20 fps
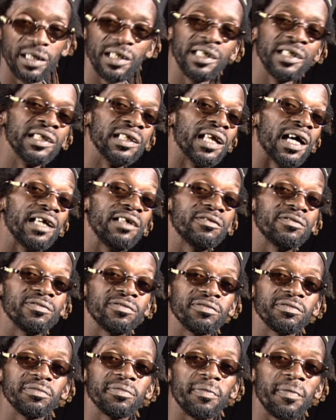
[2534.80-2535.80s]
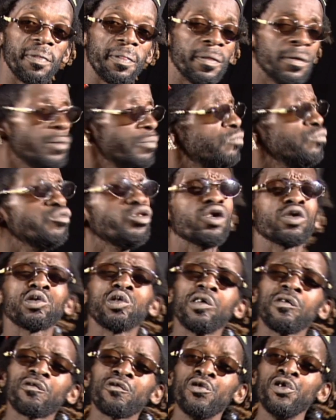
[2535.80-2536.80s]
In life, not
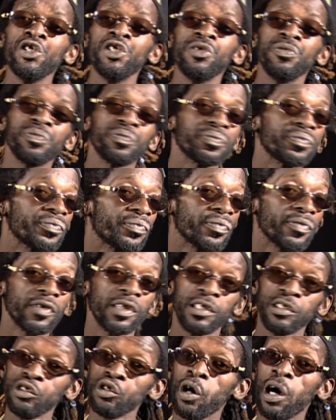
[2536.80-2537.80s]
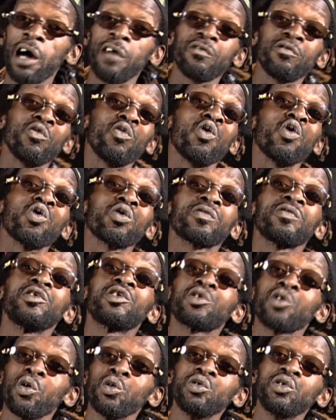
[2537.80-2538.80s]
no free. You have to work for
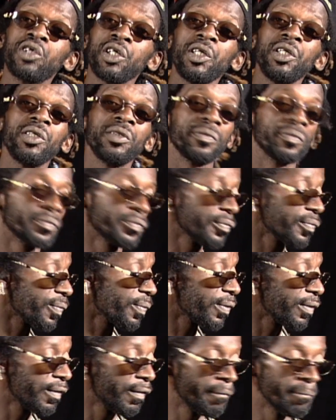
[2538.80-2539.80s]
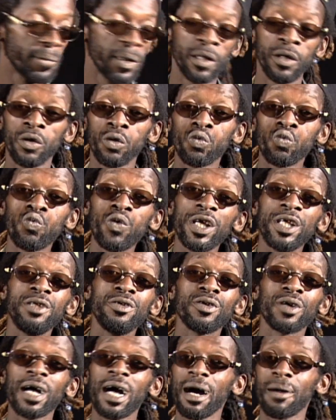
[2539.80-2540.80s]
something. When
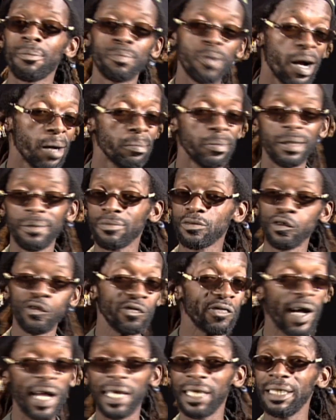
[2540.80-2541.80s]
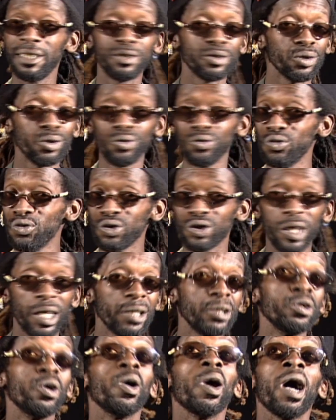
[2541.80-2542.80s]
you got a problem to find the
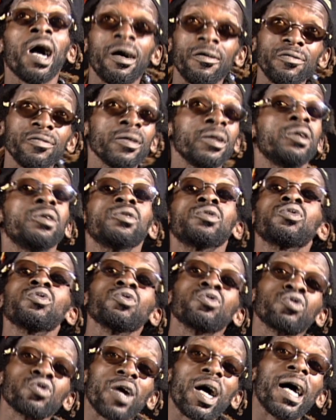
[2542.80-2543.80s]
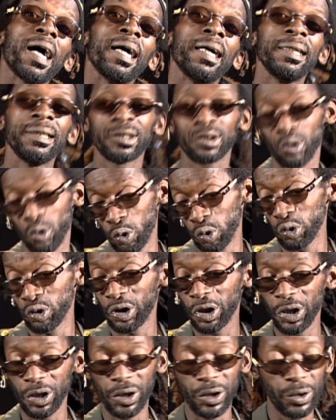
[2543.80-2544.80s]
solution, you have to try
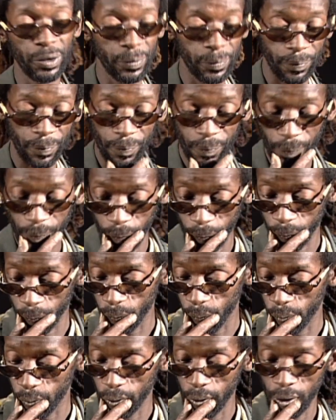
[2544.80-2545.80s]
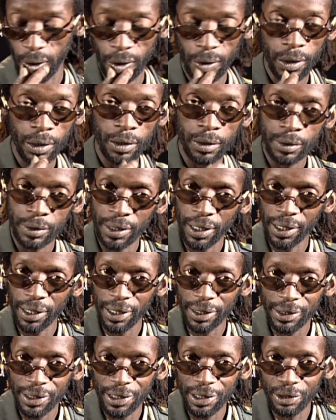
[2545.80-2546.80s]
something. The
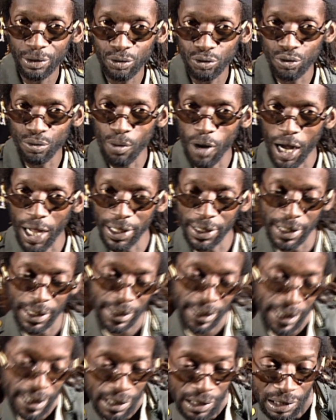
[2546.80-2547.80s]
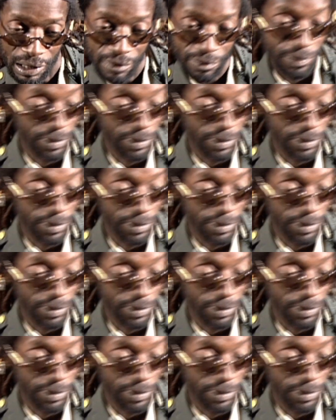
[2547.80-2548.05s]
other day, two boys get killed